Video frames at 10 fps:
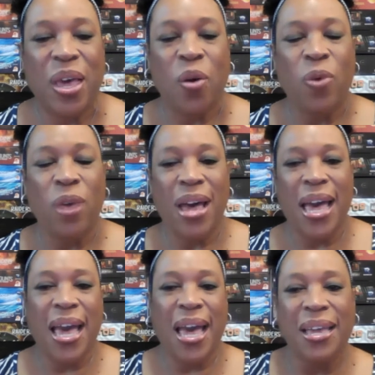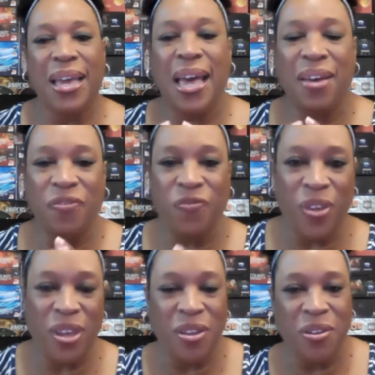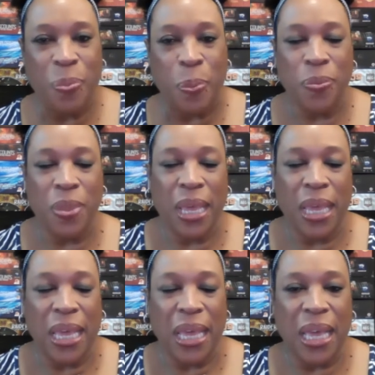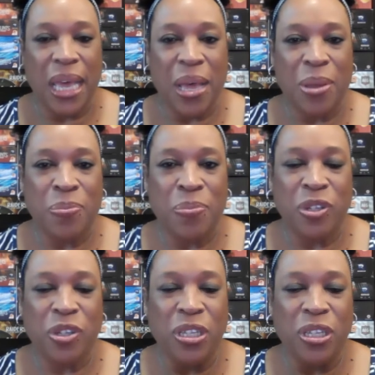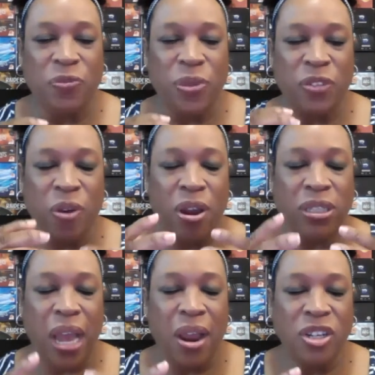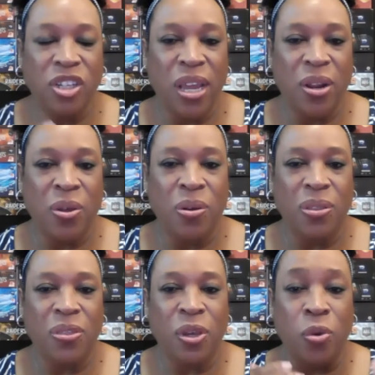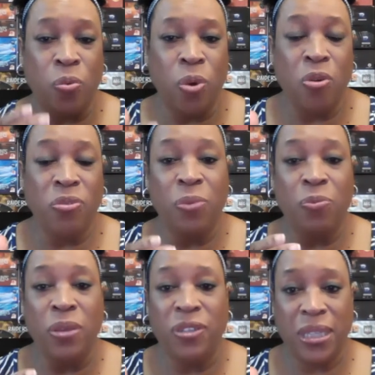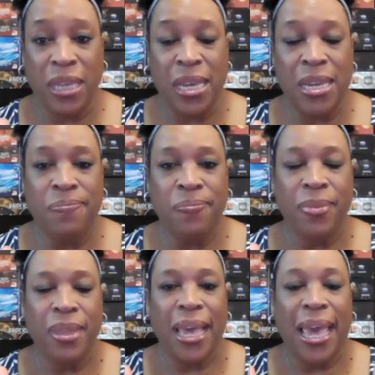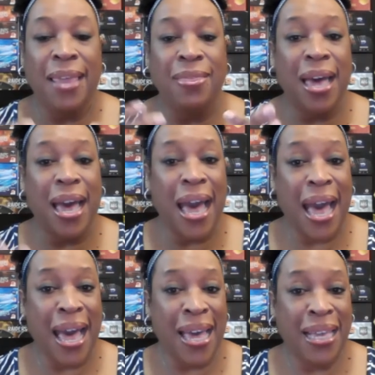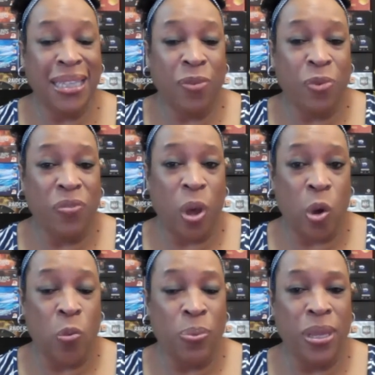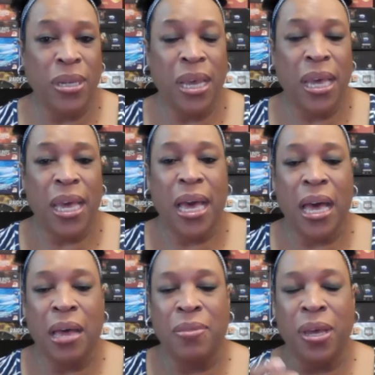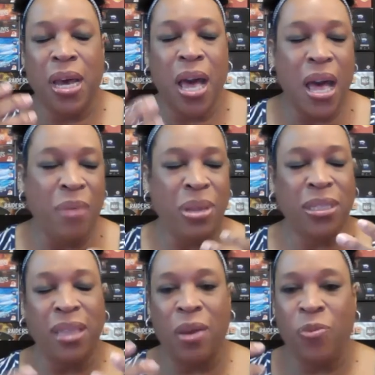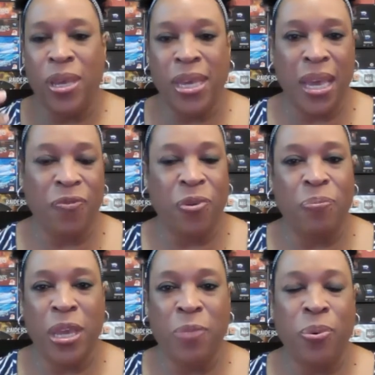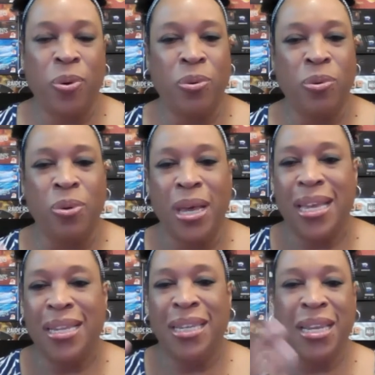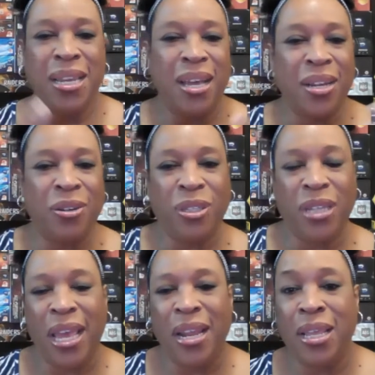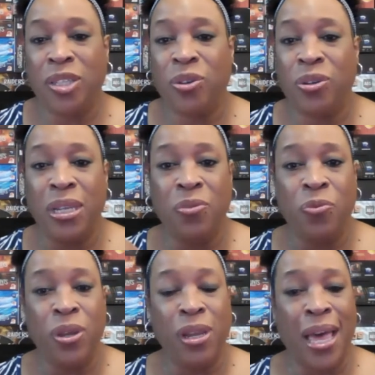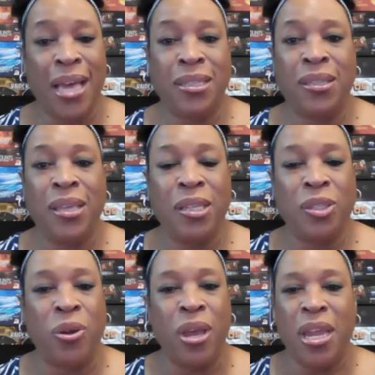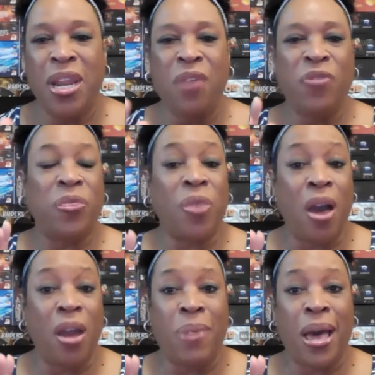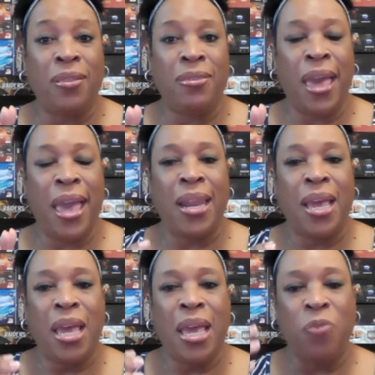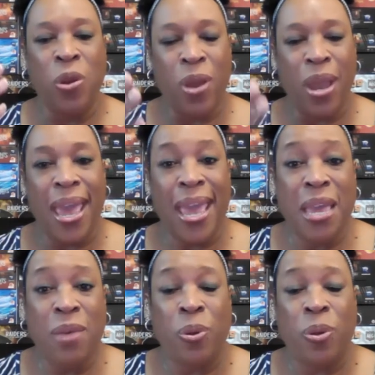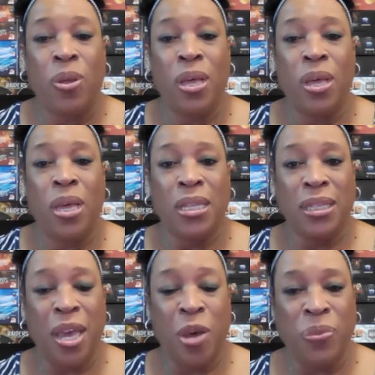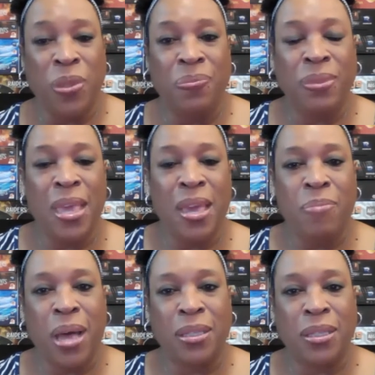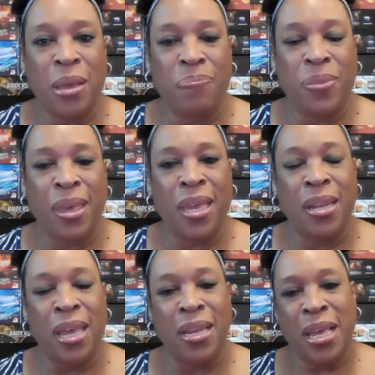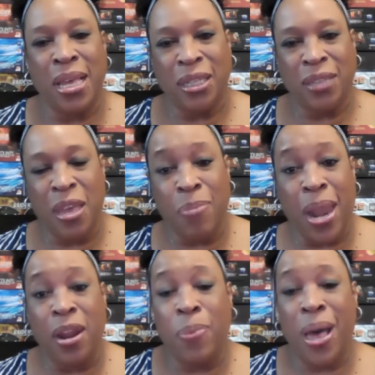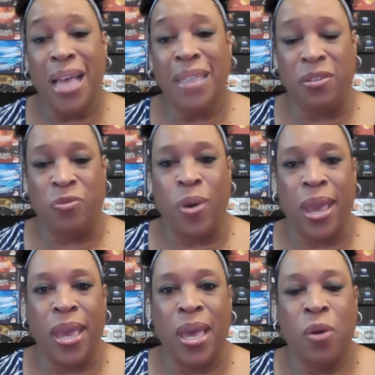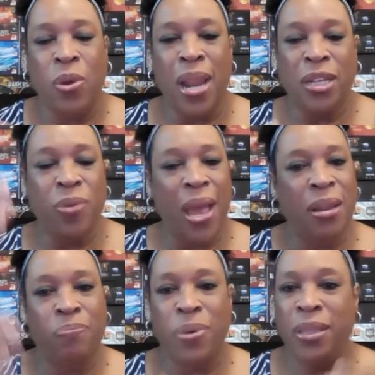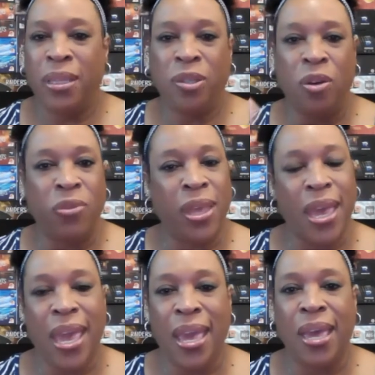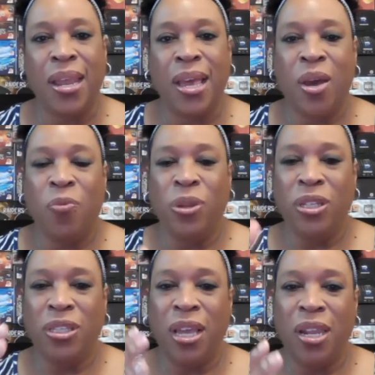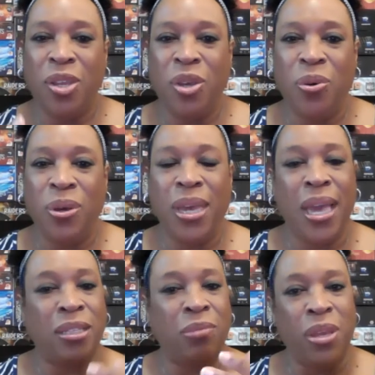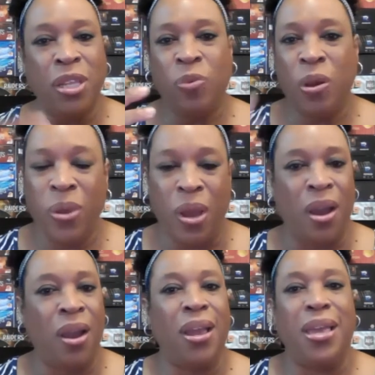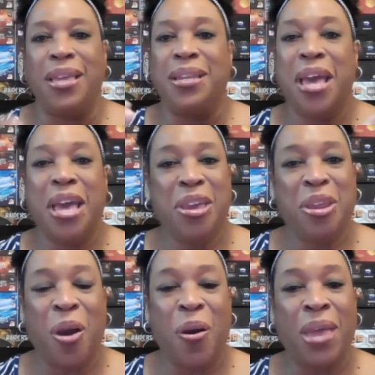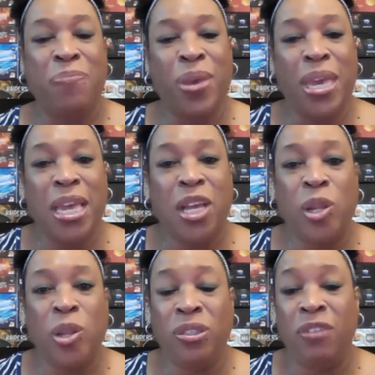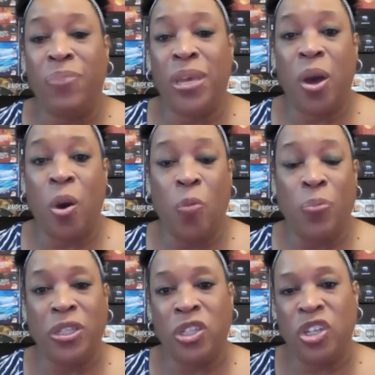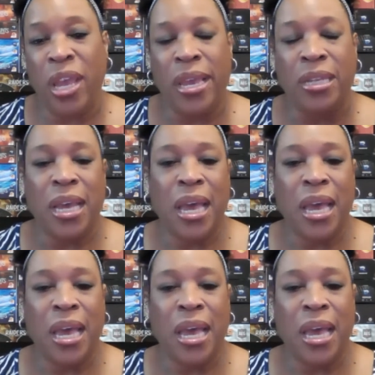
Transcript: Well, I feel as far as our channel, the growth that we've seen and the eyes that we've opened, the comments that we get from people who didn't understand this or didn't realize this or never thought about that, and we were able to help them think about something and to think about it in a positive way. We're not trying to beat this over the head. We're just telling you again to meet us where we are and and be inclusive, be open to change.